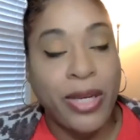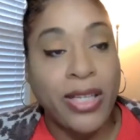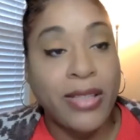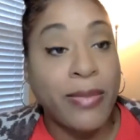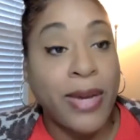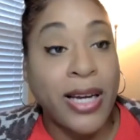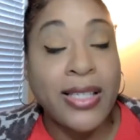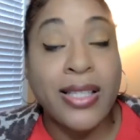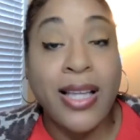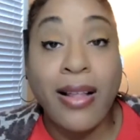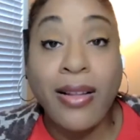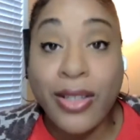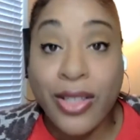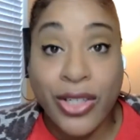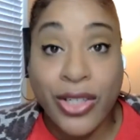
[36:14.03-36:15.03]
Because my
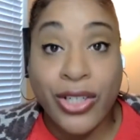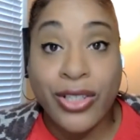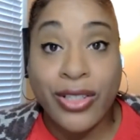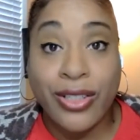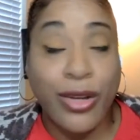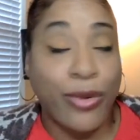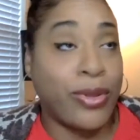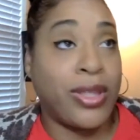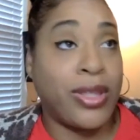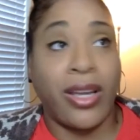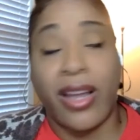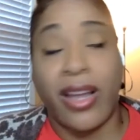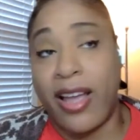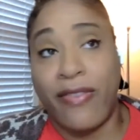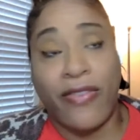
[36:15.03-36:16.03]
sellers don't
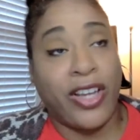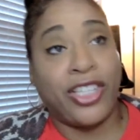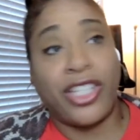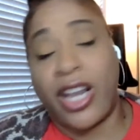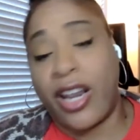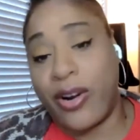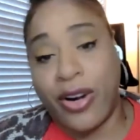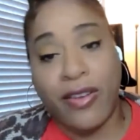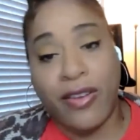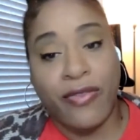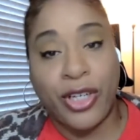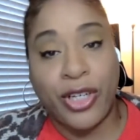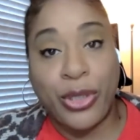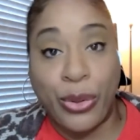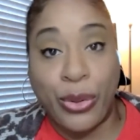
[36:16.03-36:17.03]
think FHA or
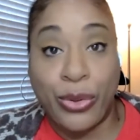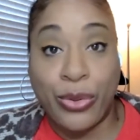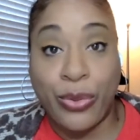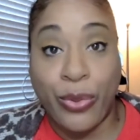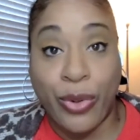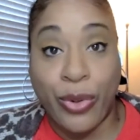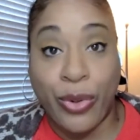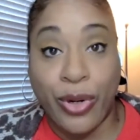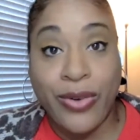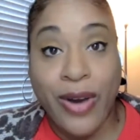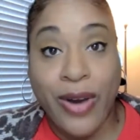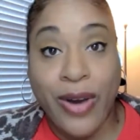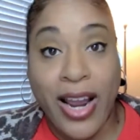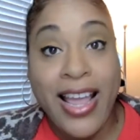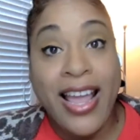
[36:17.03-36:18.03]
conventional is
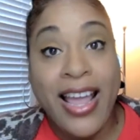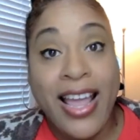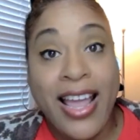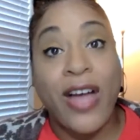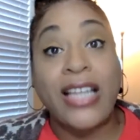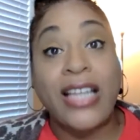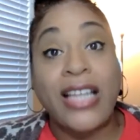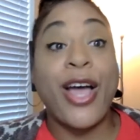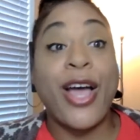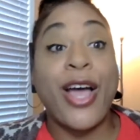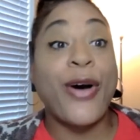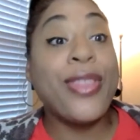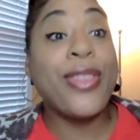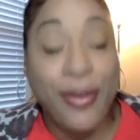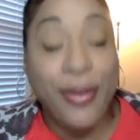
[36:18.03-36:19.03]
worse, right? If I
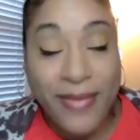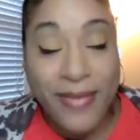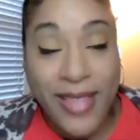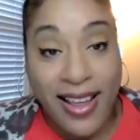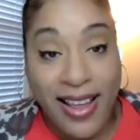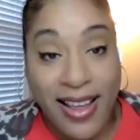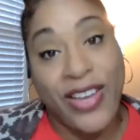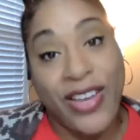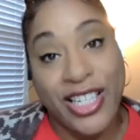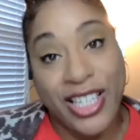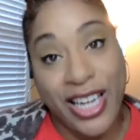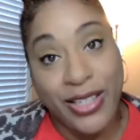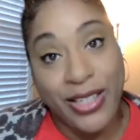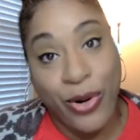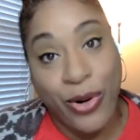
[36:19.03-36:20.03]
tell them that
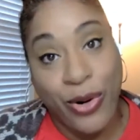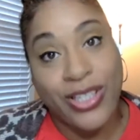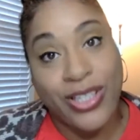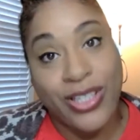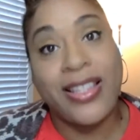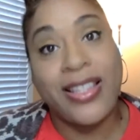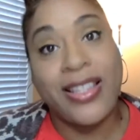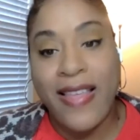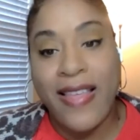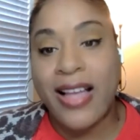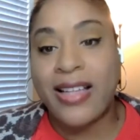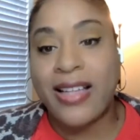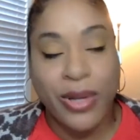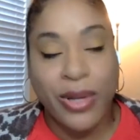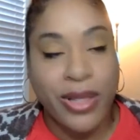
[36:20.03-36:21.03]
FHA is worse, then
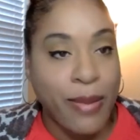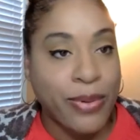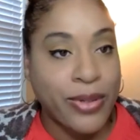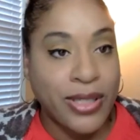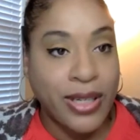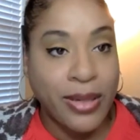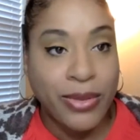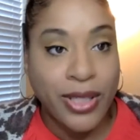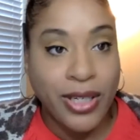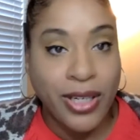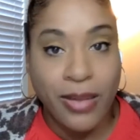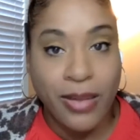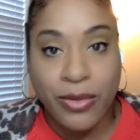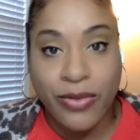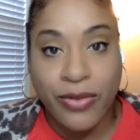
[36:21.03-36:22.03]
that's where that
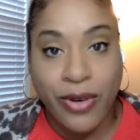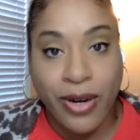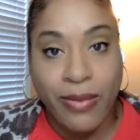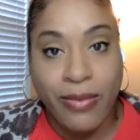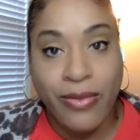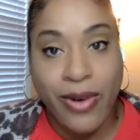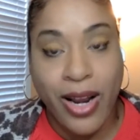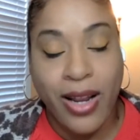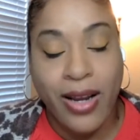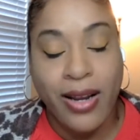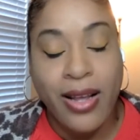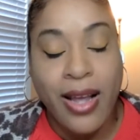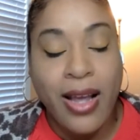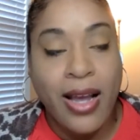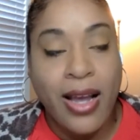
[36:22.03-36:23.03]
perception comes from, right?